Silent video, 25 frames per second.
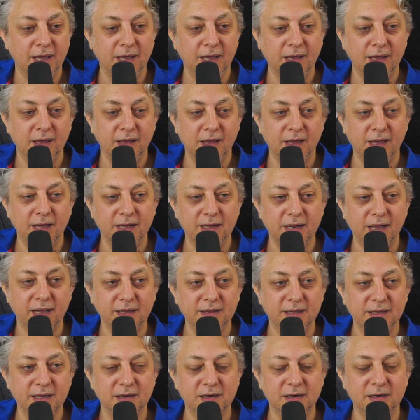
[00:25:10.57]
And
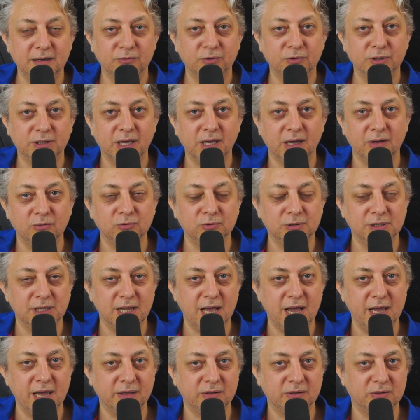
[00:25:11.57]
ideally, what I would
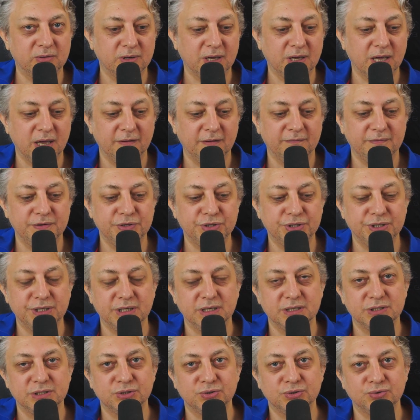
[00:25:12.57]
like to have is
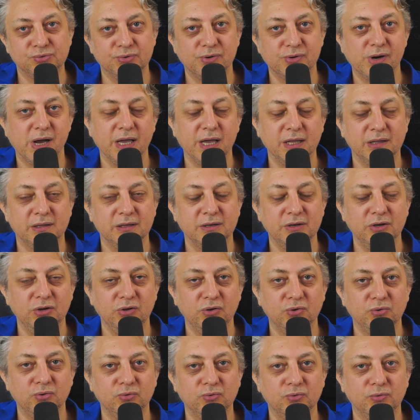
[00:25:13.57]
just to write
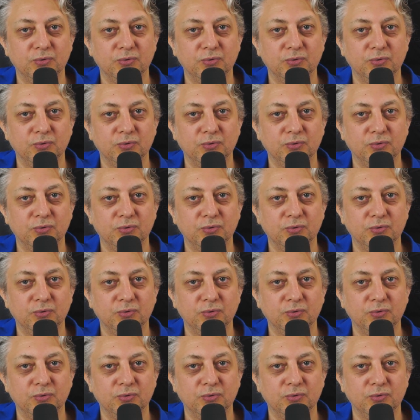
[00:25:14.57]
a